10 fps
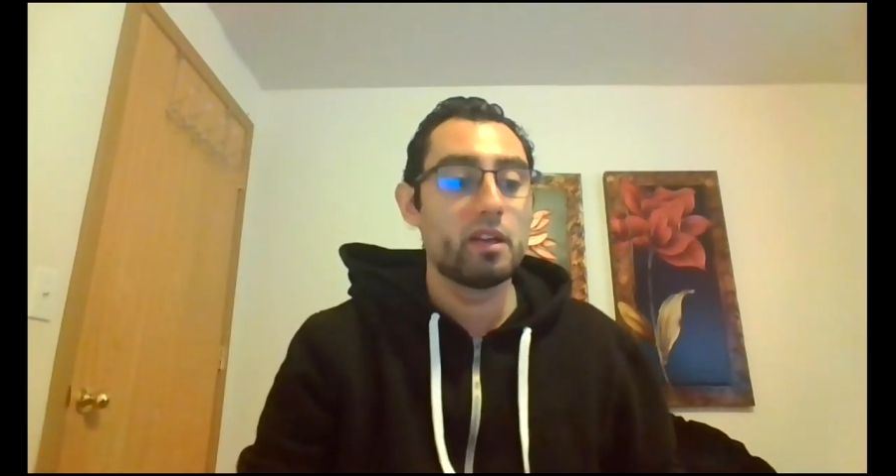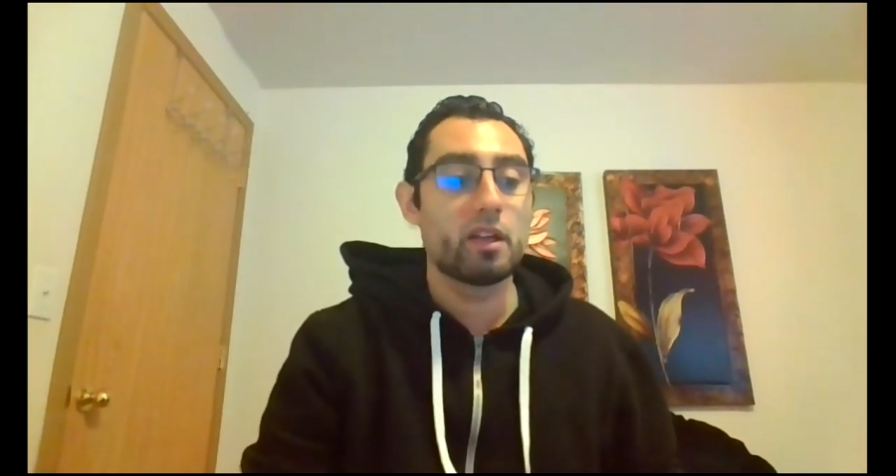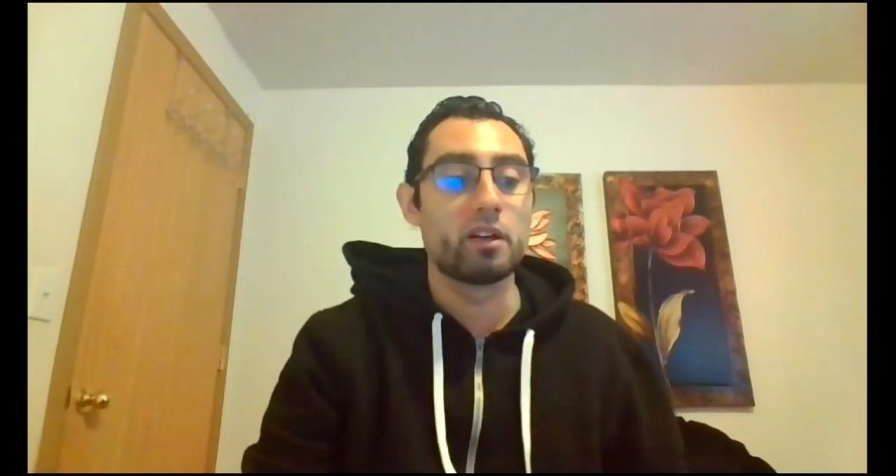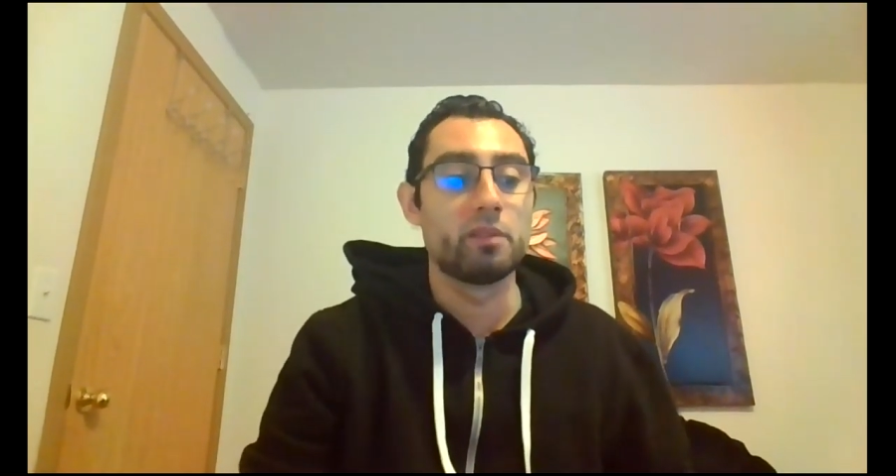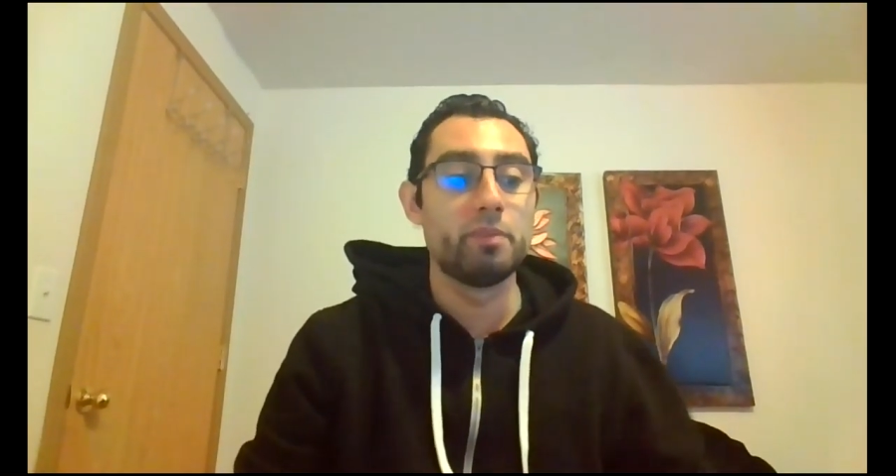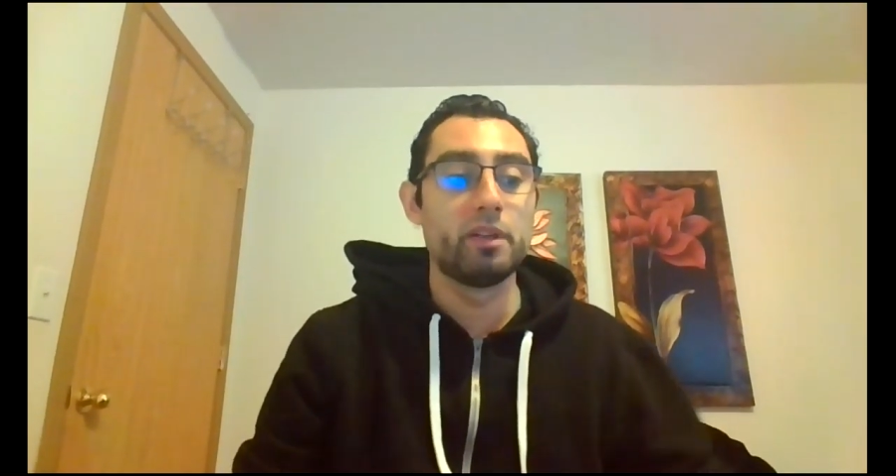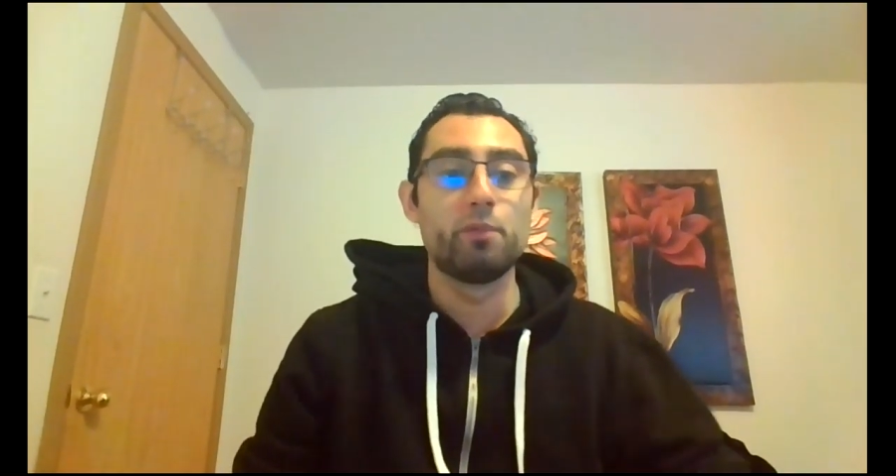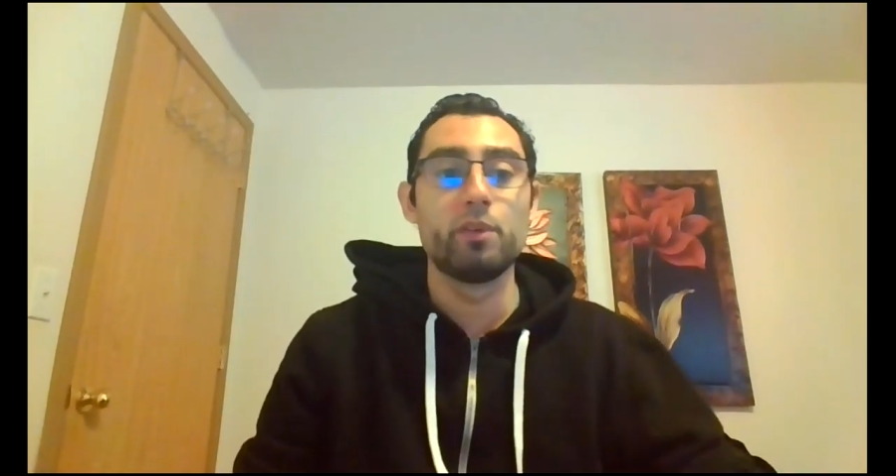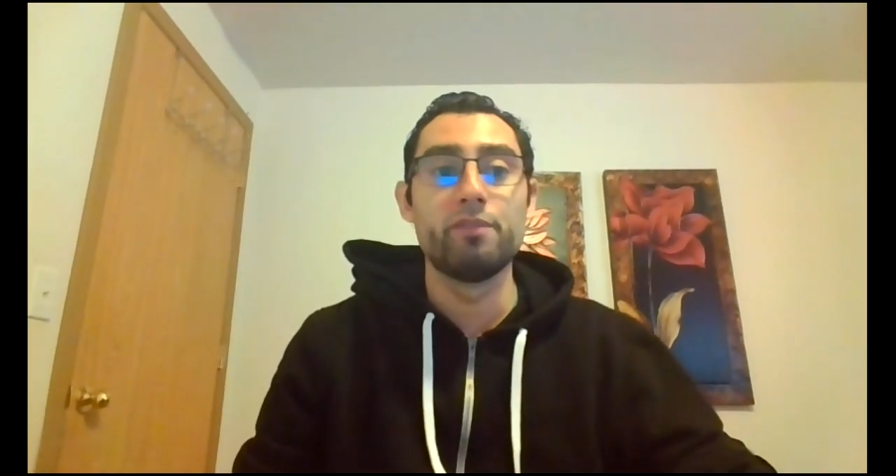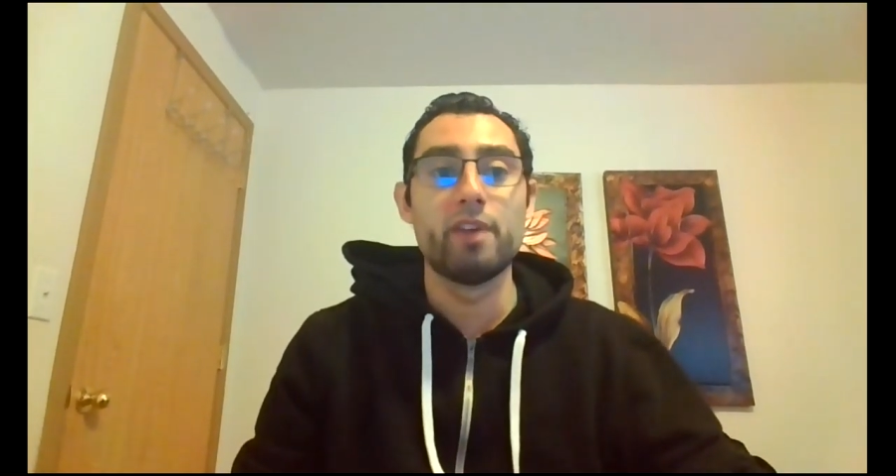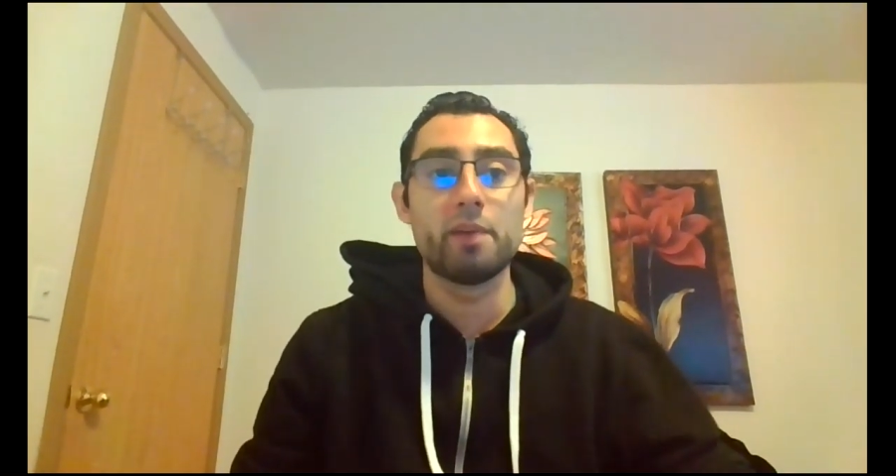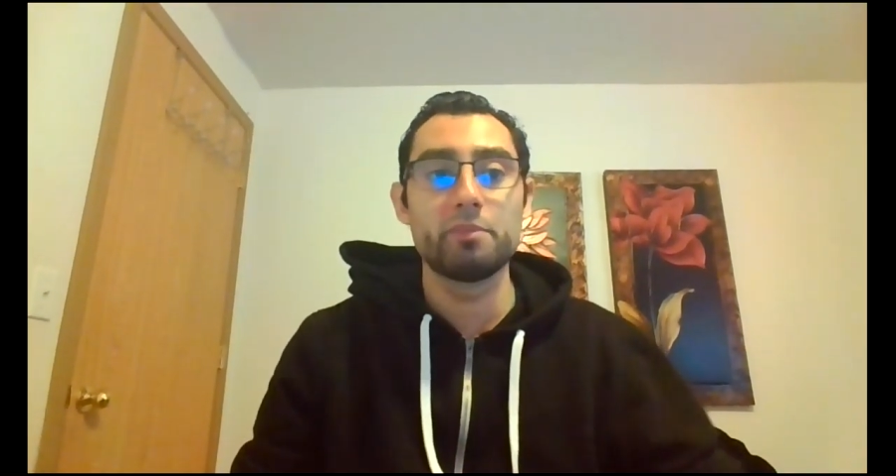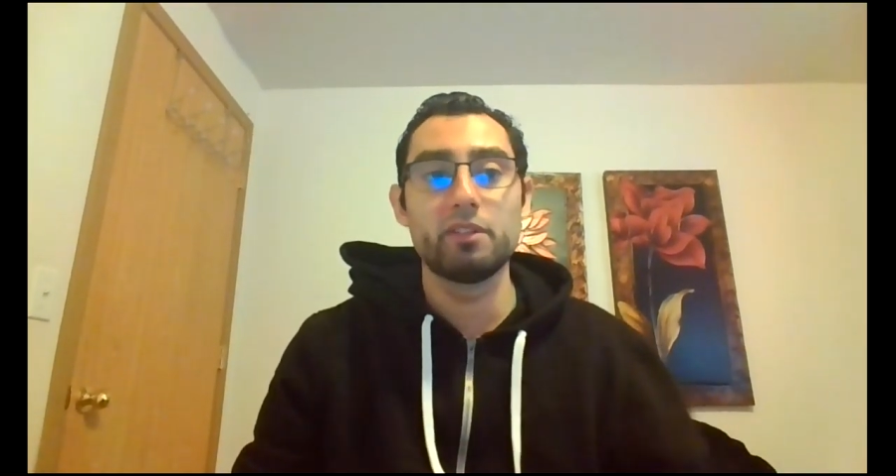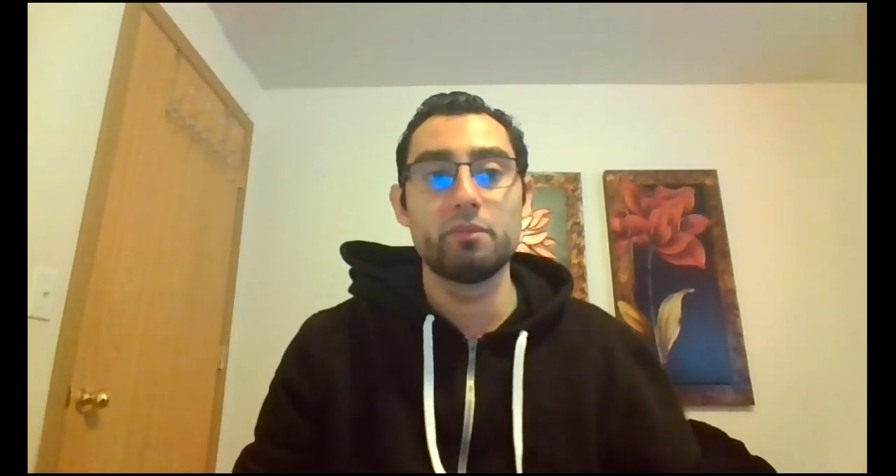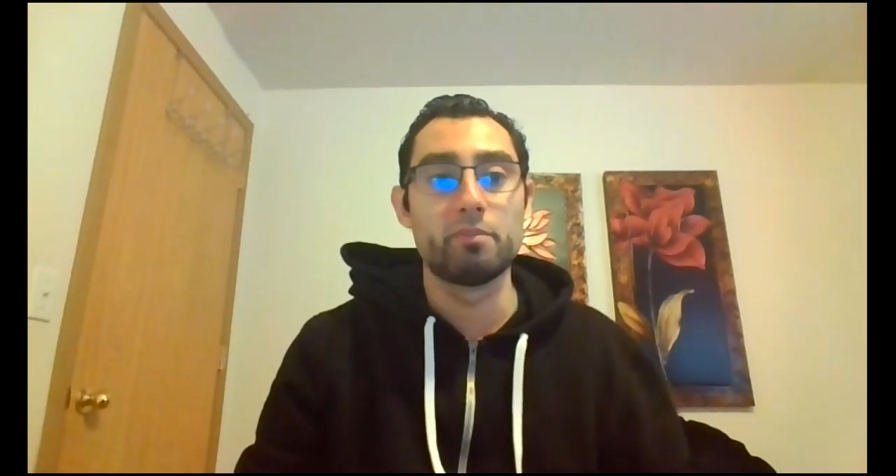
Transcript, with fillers: um, been revamped